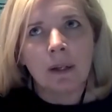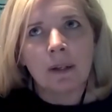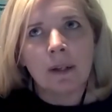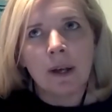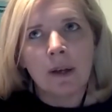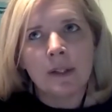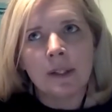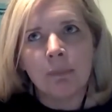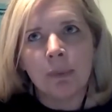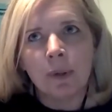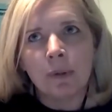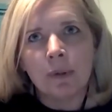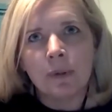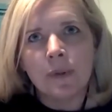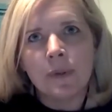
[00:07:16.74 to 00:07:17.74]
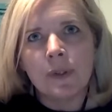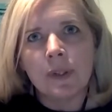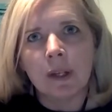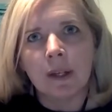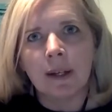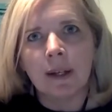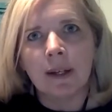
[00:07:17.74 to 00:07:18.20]
I suppose
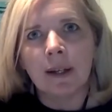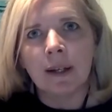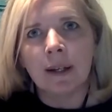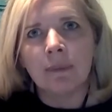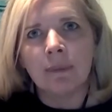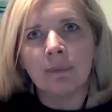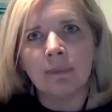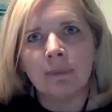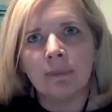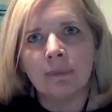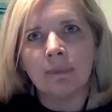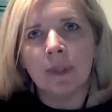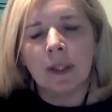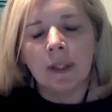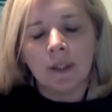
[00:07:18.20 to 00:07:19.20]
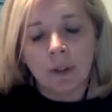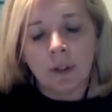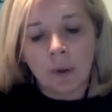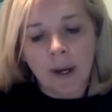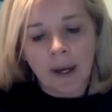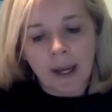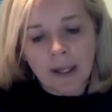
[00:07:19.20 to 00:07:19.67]
you
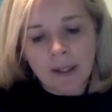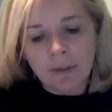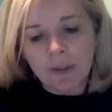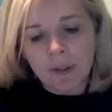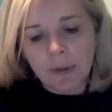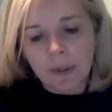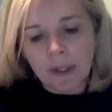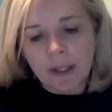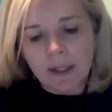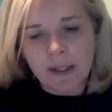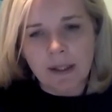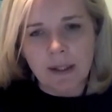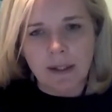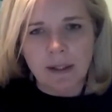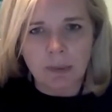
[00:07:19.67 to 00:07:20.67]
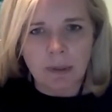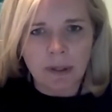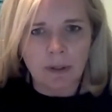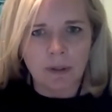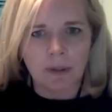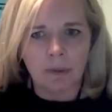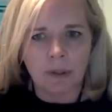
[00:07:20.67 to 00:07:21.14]
know, I had a few incidents when
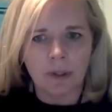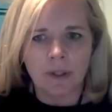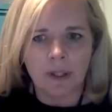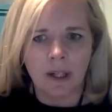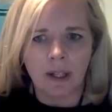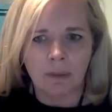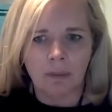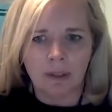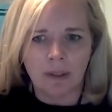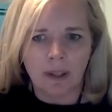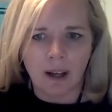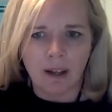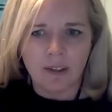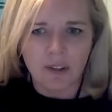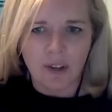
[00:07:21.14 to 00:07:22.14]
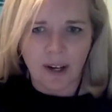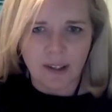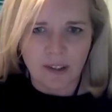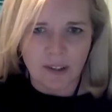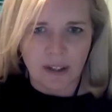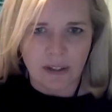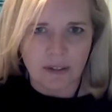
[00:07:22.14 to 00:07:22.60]
you're dealing with
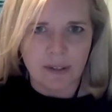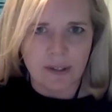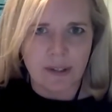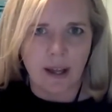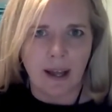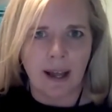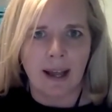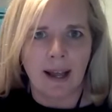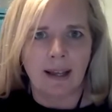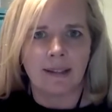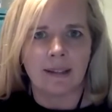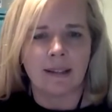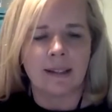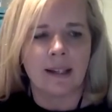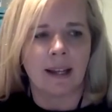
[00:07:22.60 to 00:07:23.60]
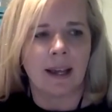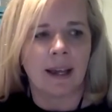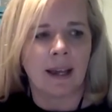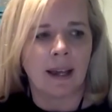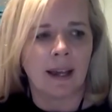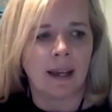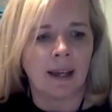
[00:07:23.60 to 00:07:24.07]
contractors, and
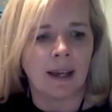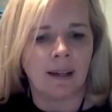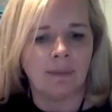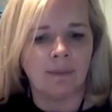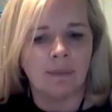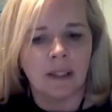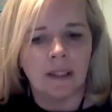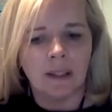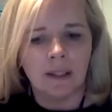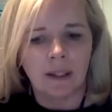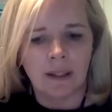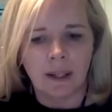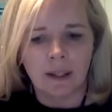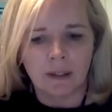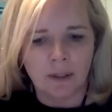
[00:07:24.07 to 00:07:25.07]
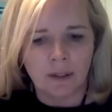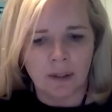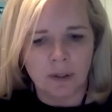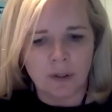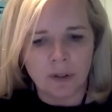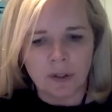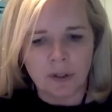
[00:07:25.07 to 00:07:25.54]
I got
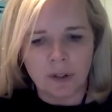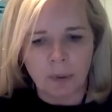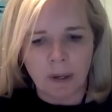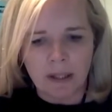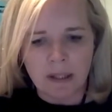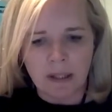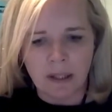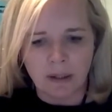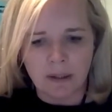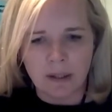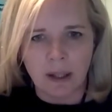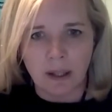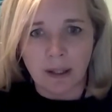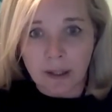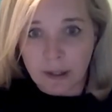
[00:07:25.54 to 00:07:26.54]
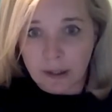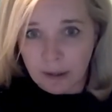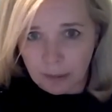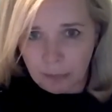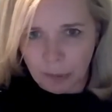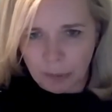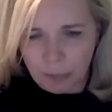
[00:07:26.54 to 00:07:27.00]
120 on site
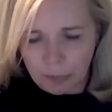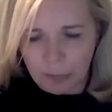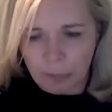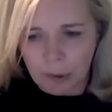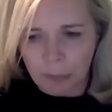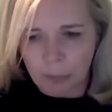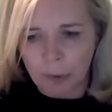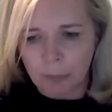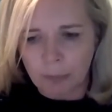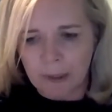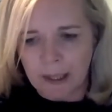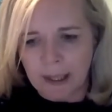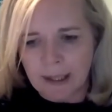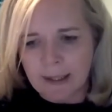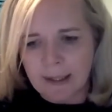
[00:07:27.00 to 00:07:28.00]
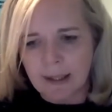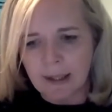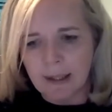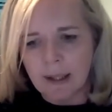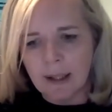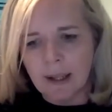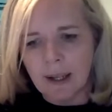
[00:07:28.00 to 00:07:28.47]
in one place.
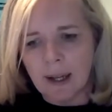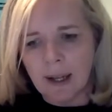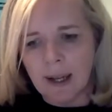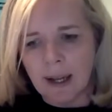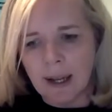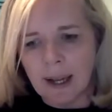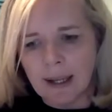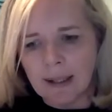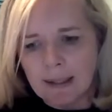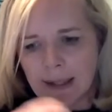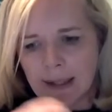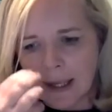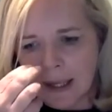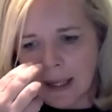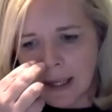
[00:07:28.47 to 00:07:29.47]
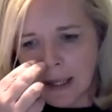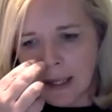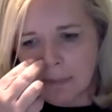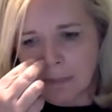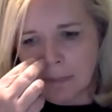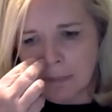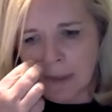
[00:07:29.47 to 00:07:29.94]
And
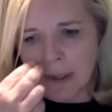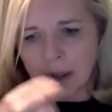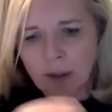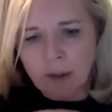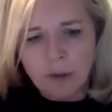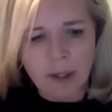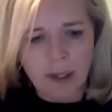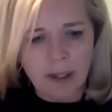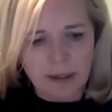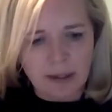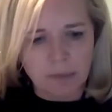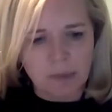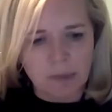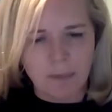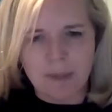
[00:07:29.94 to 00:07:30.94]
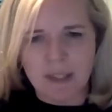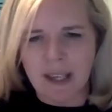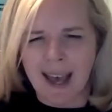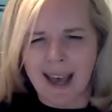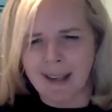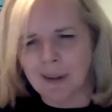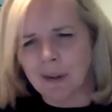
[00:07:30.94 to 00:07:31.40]
you know, they can sometimes
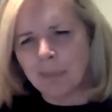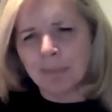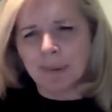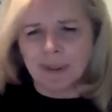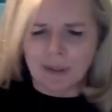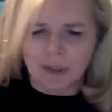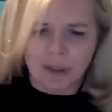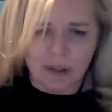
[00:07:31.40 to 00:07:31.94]
gang up and